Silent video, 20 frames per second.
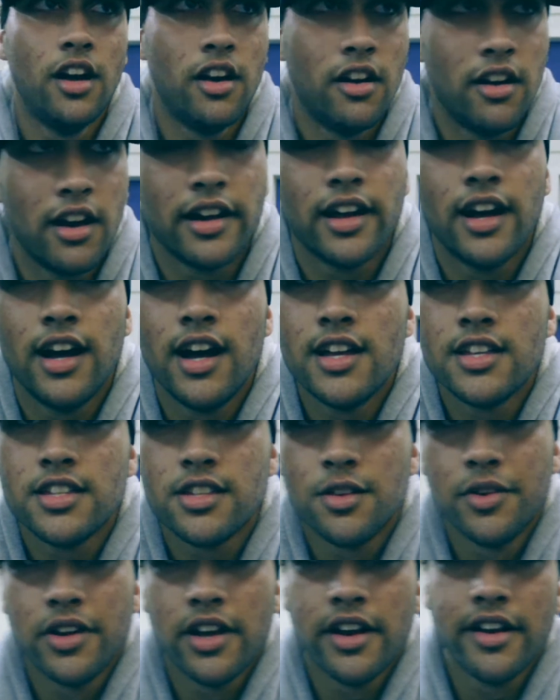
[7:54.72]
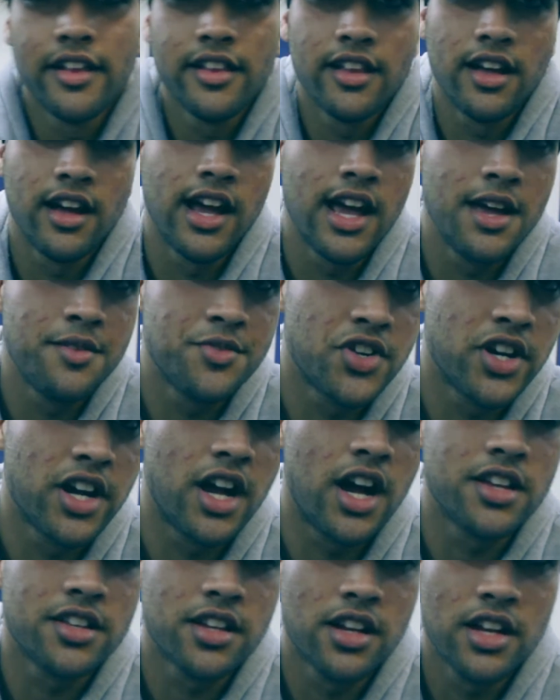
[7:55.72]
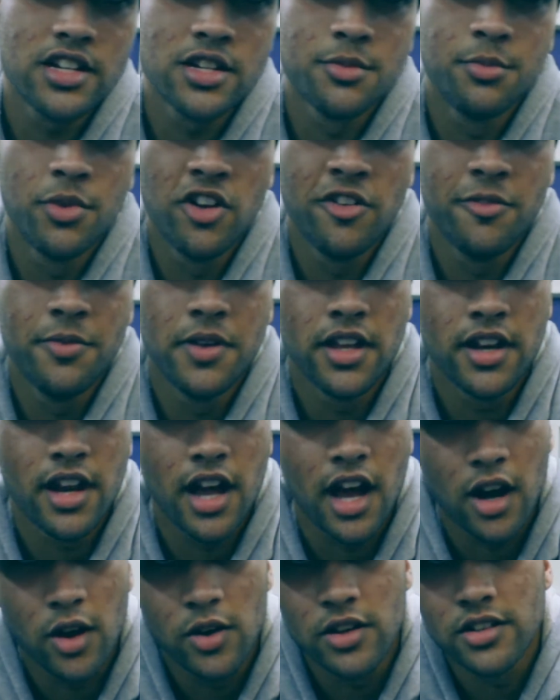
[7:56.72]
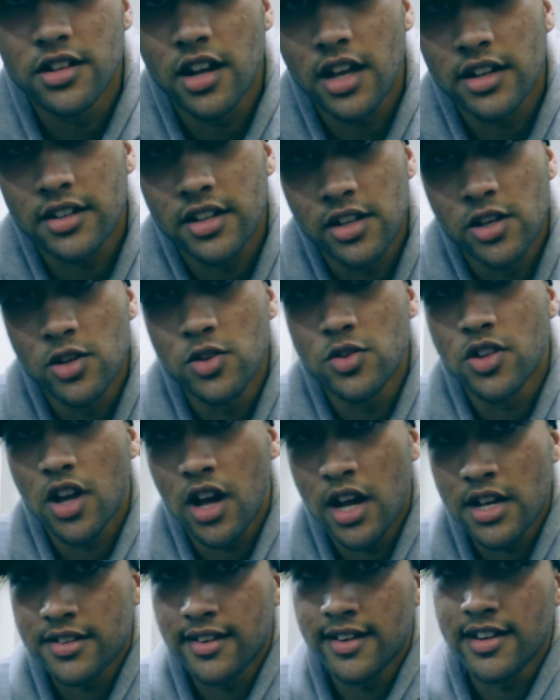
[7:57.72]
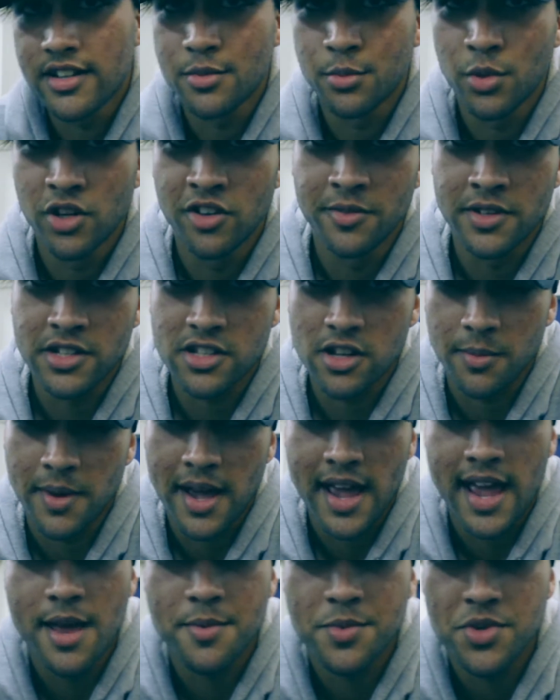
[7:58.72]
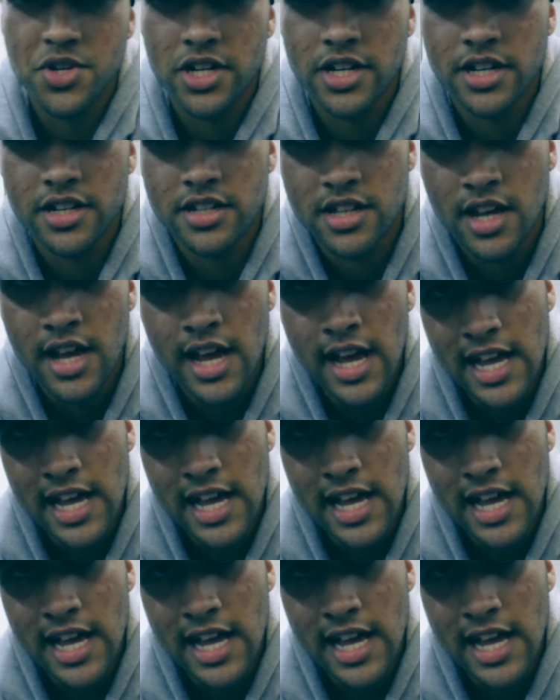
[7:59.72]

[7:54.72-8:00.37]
Alright guys, so we got another hamstring isolation movement. I always like to use isolation movements on my hamstrings,